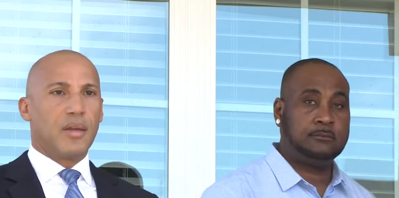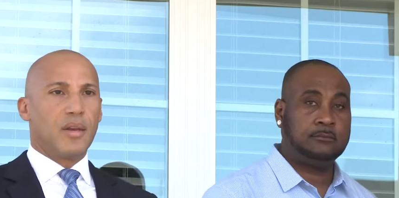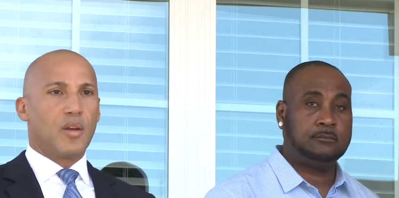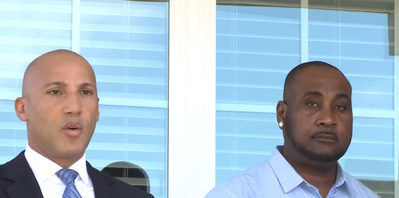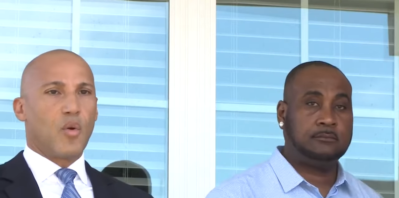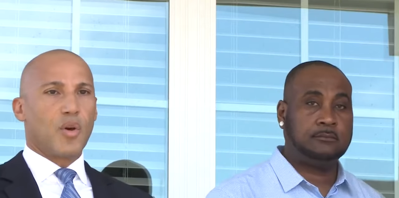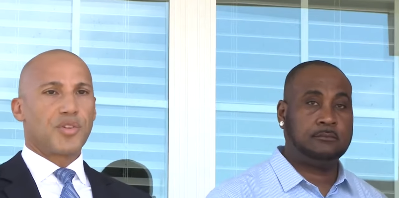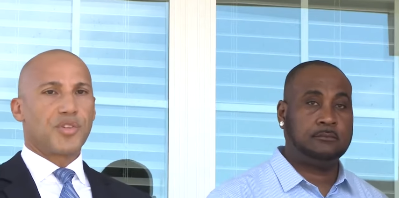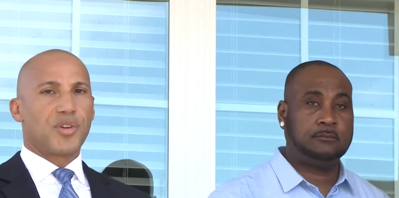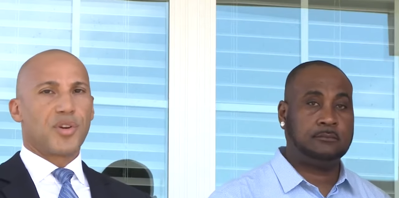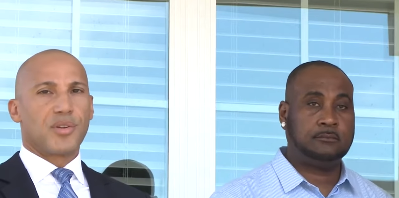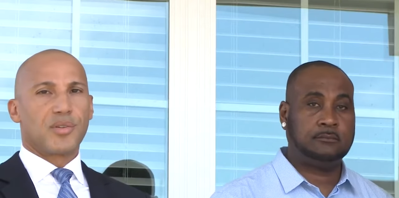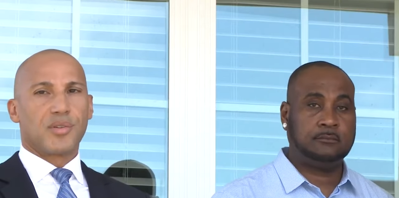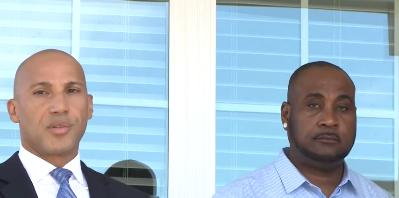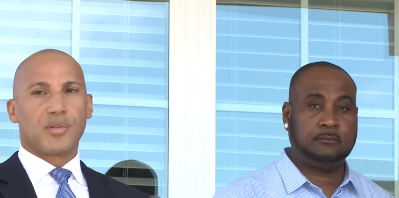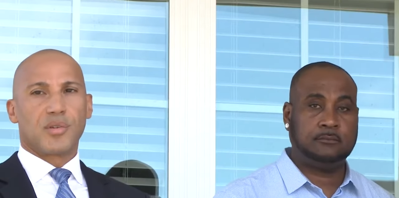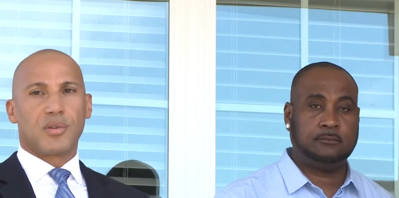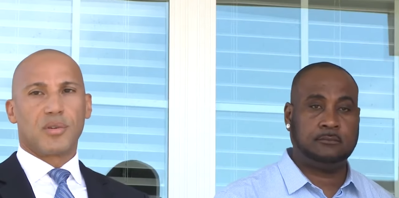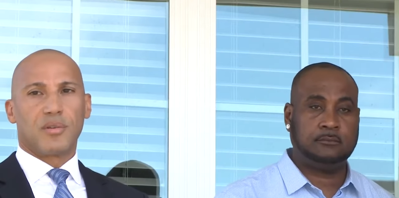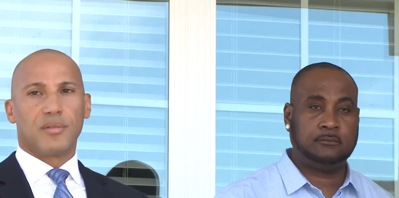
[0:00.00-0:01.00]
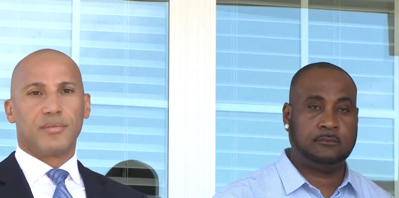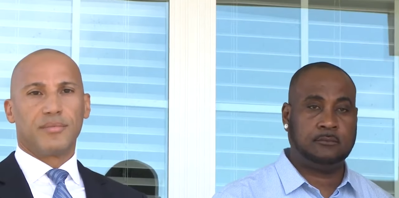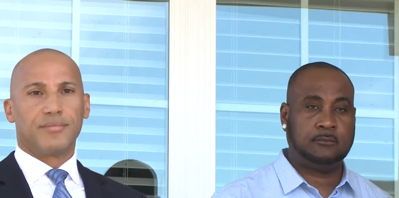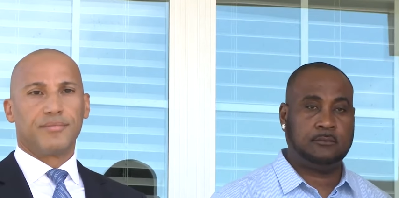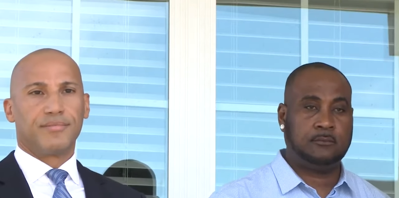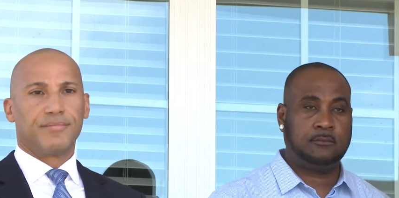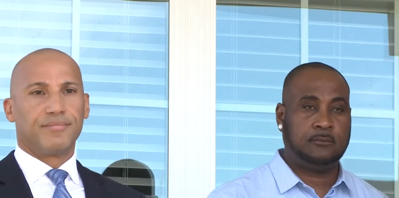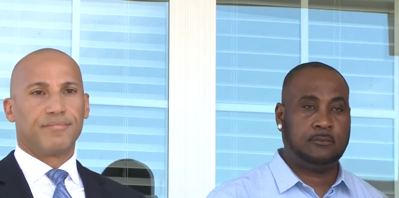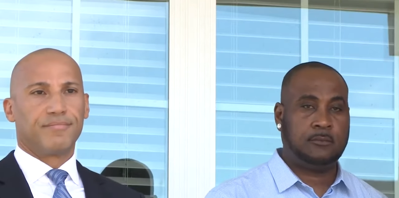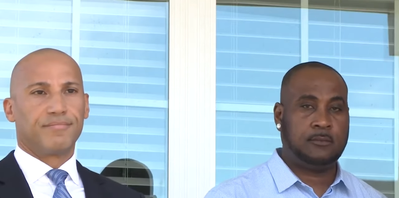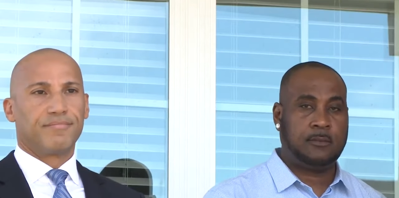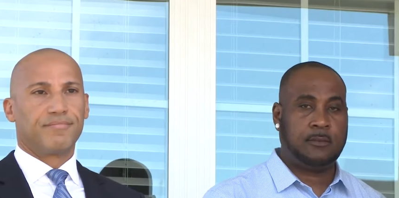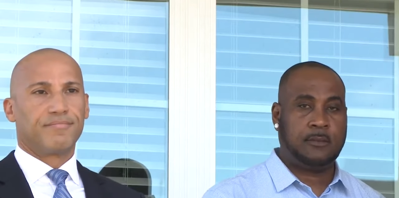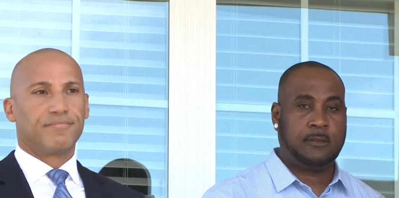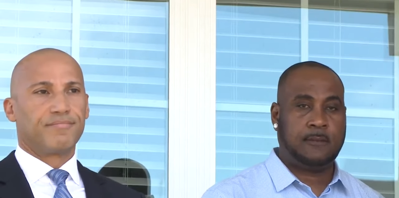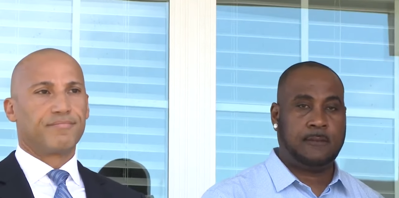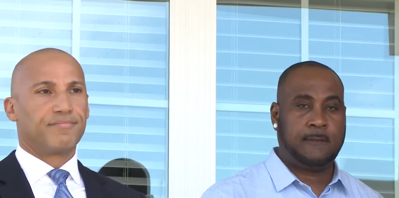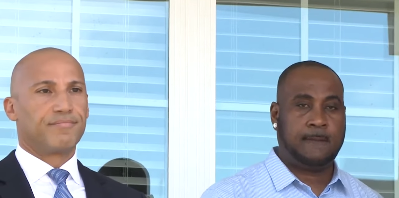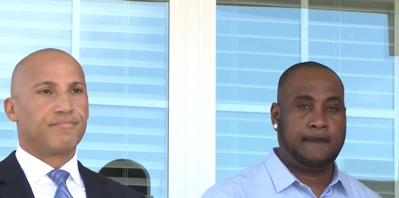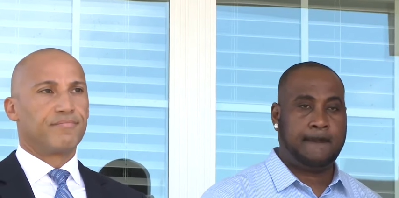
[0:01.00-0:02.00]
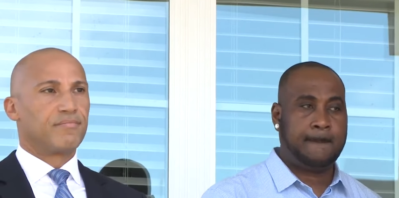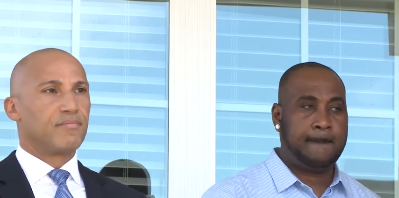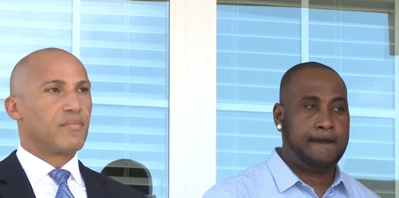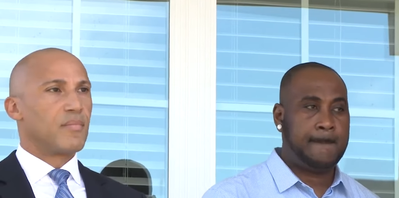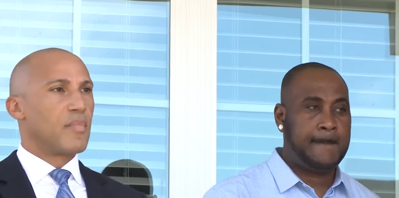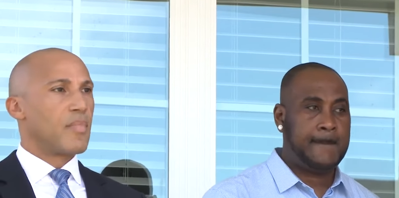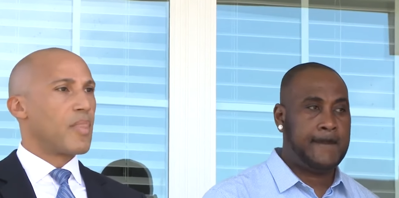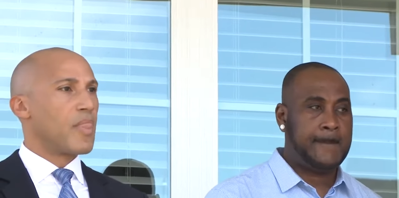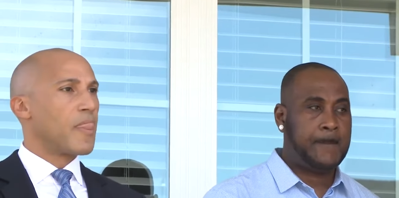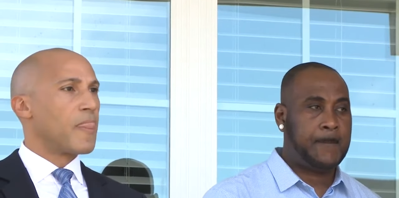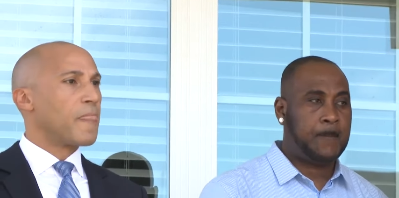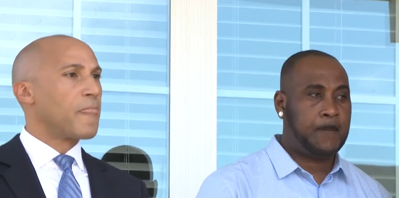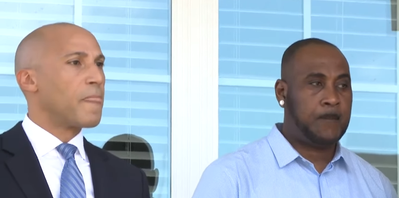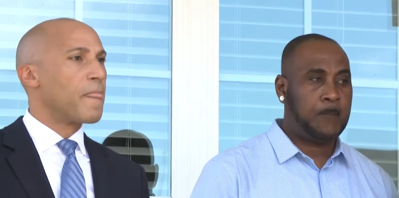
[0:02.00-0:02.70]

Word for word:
Speaker 1: any questions? How do you end up?